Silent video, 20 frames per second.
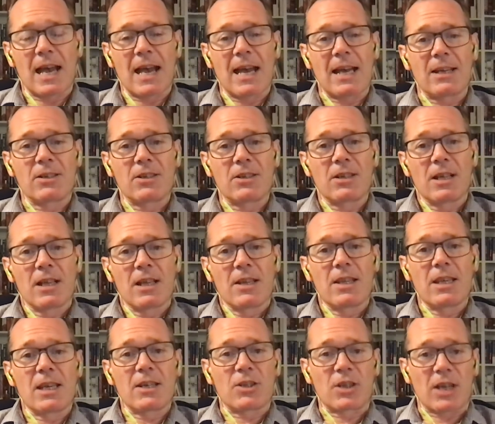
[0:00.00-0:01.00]
And
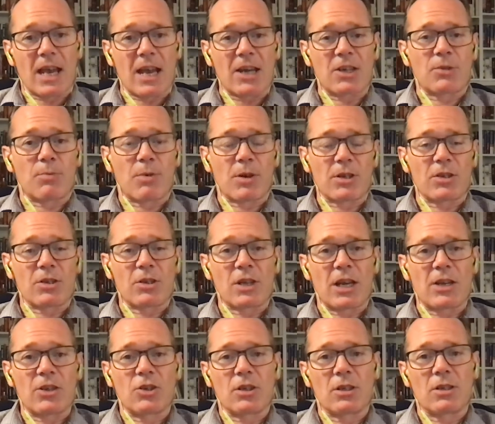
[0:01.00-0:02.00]
the attached
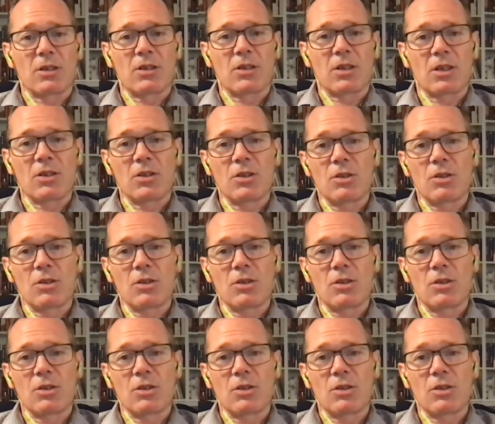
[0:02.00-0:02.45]
presentations that